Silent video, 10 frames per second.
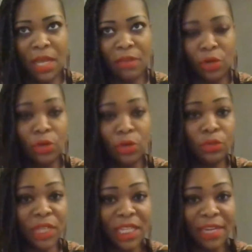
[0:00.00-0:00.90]

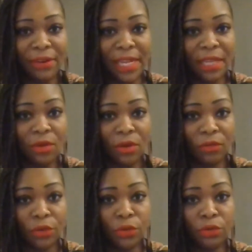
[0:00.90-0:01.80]
road clearing or
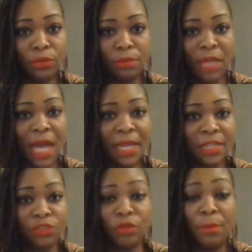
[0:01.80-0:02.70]
road
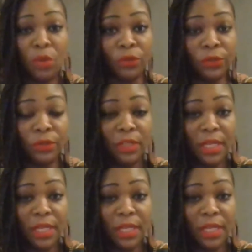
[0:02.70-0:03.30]
blockage removal.